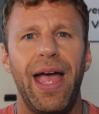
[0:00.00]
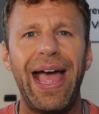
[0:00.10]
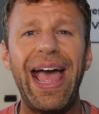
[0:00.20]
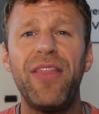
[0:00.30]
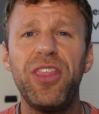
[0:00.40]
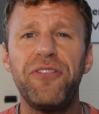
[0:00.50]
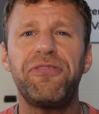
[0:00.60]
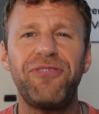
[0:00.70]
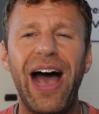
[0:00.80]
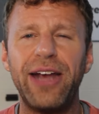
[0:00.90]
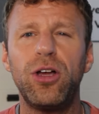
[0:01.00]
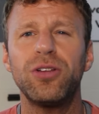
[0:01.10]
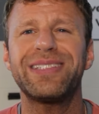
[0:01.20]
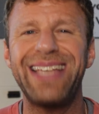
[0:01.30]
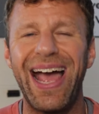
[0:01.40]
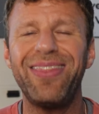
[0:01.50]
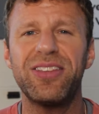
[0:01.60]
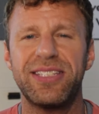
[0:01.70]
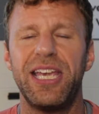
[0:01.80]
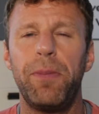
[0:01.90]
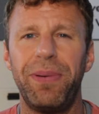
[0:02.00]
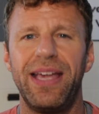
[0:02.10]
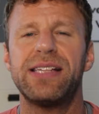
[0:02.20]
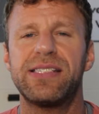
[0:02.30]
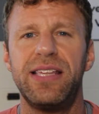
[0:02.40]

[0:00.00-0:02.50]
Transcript: And the final 10th tip is